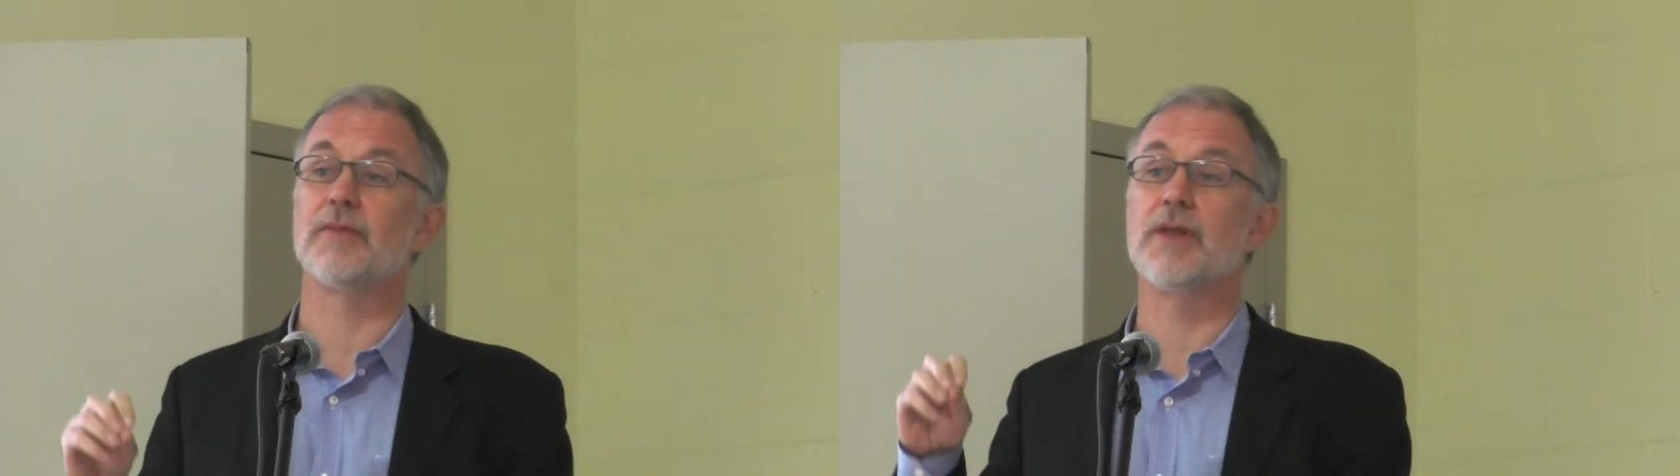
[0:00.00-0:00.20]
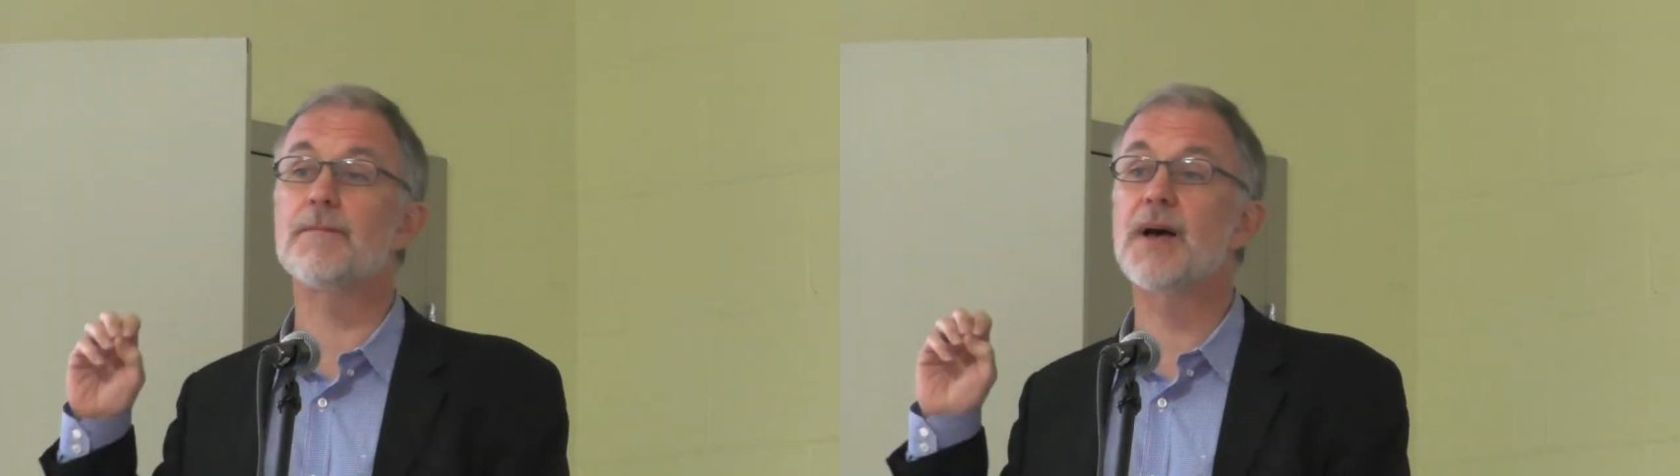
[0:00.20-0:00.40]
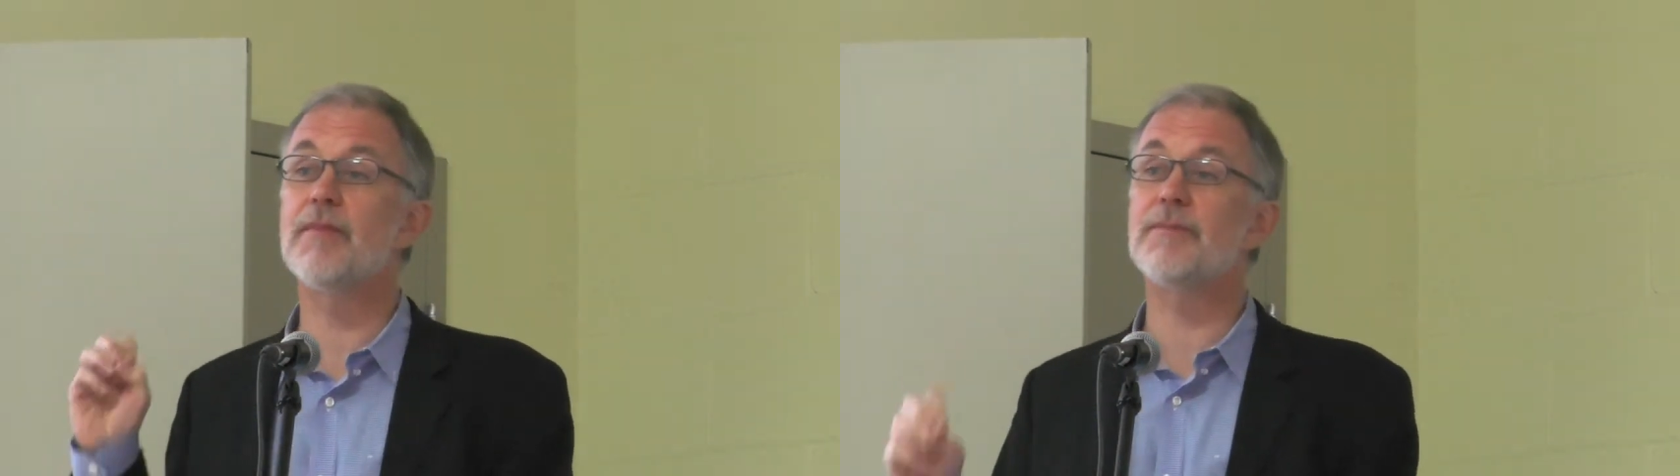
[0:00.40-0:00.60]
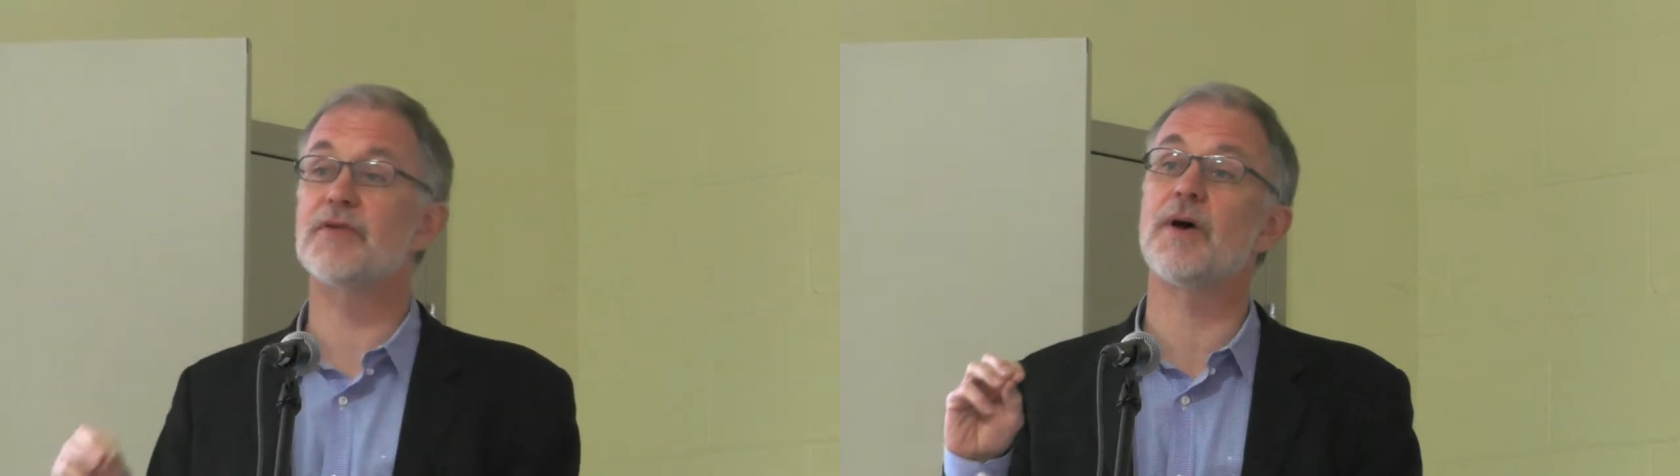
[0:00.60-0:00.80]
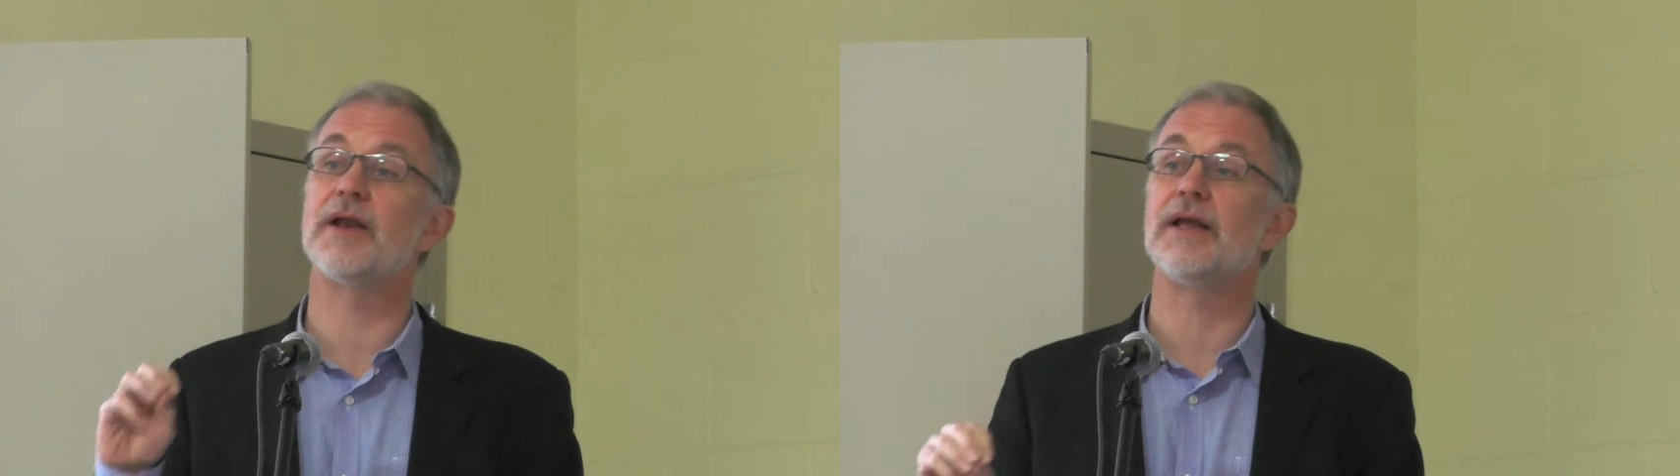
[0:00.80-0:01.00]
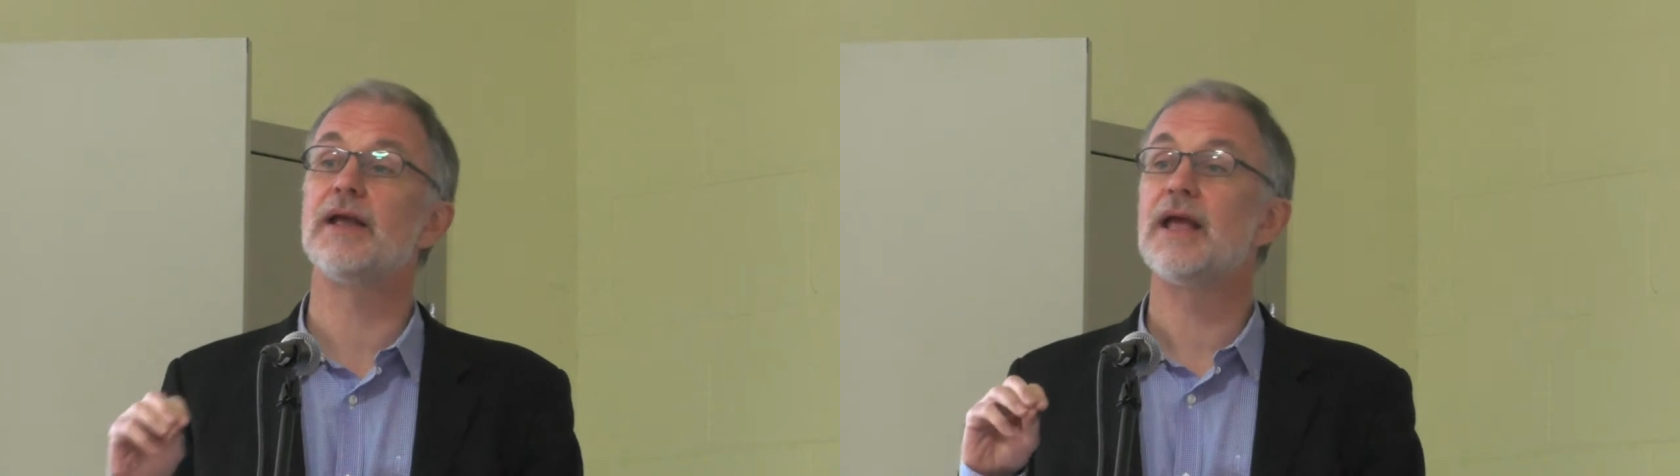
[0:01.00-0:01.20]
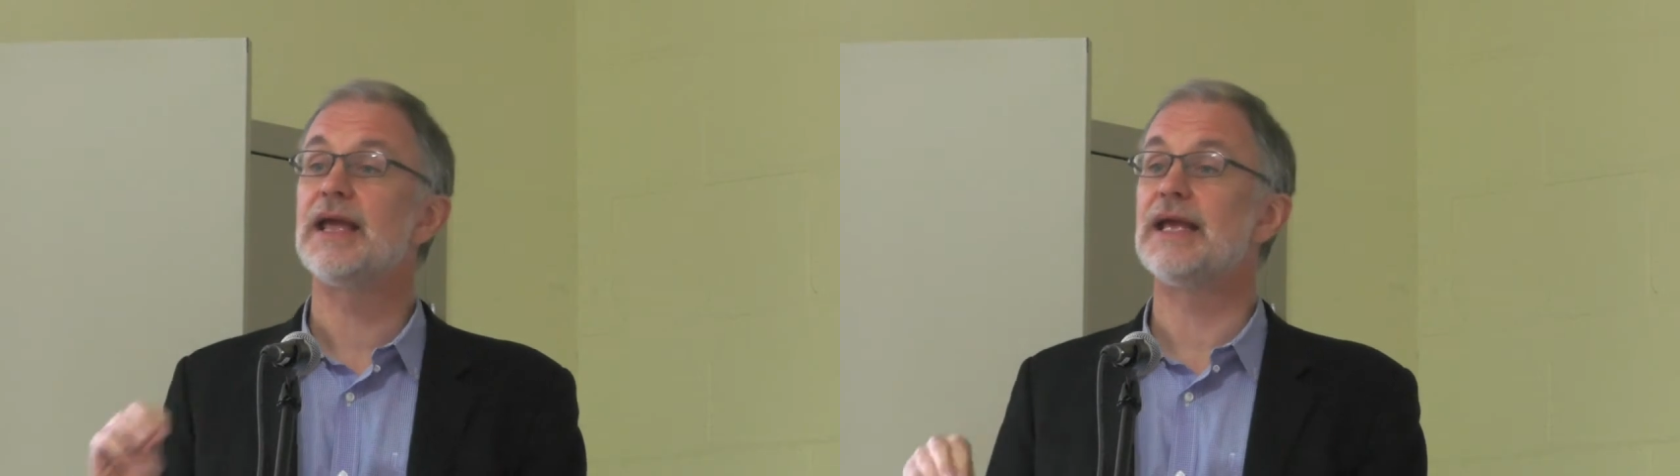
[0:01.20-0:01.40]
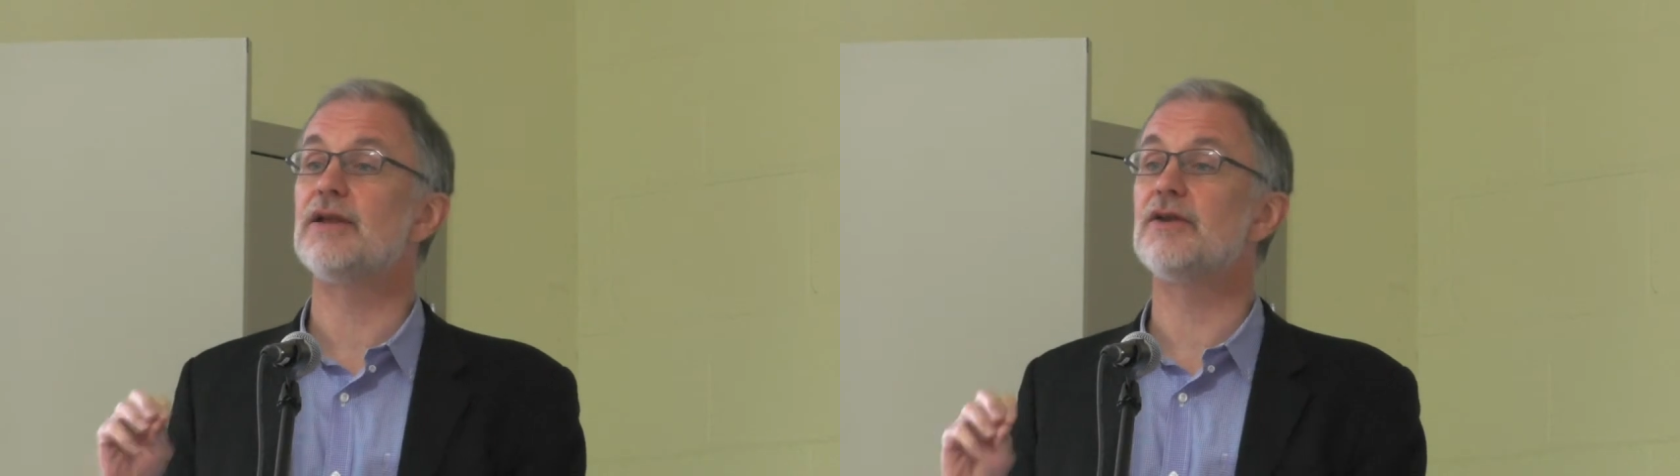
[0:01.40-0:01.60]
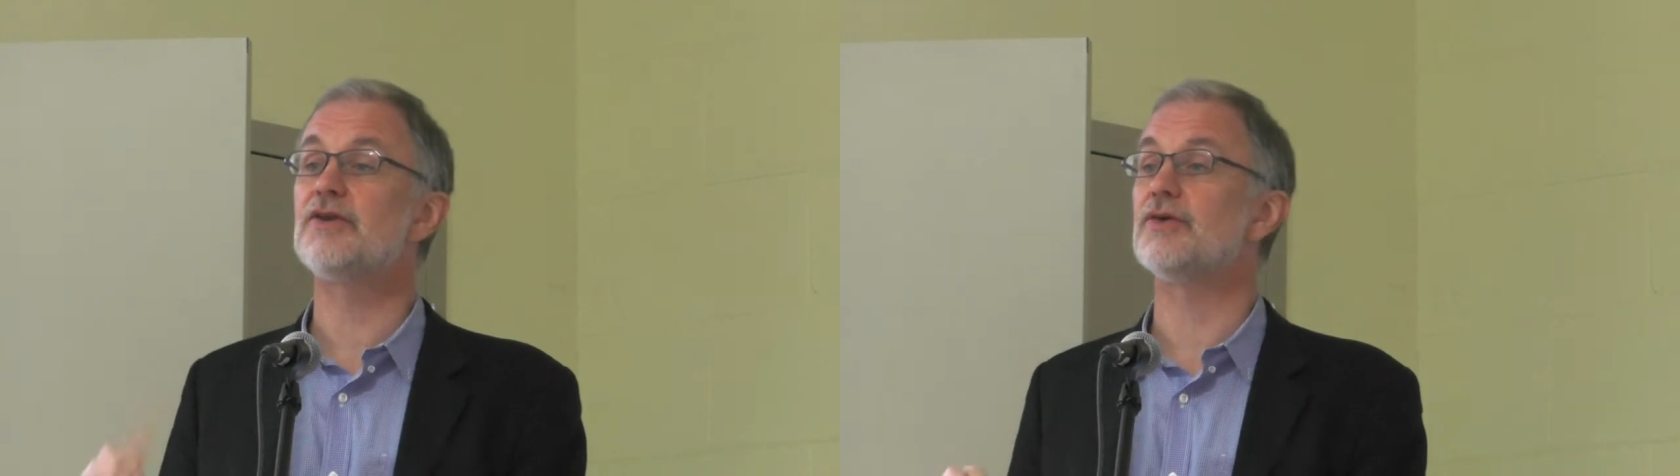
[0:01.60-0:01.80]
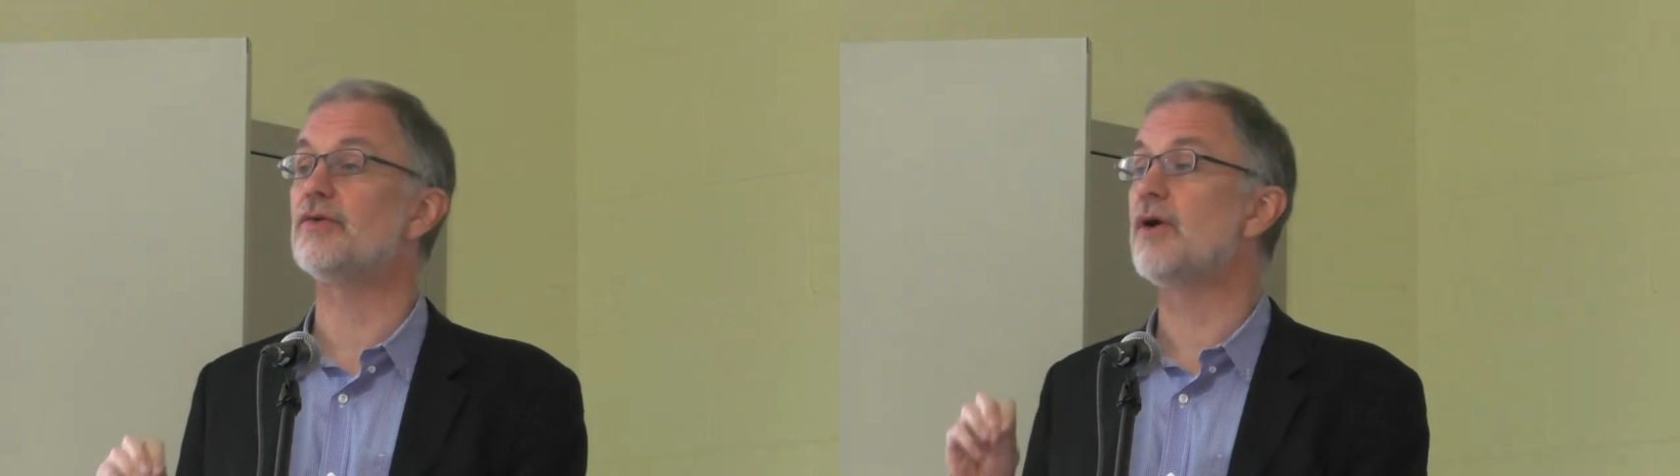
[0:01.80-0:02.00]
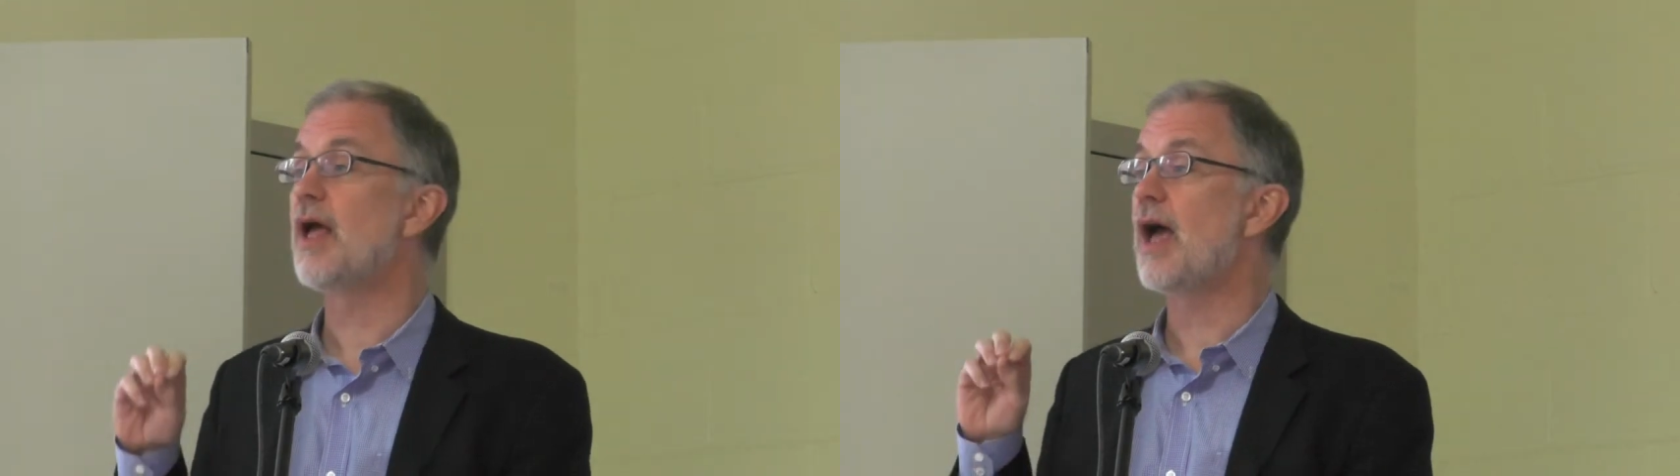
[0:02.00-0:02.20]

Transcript: firm that pumps money into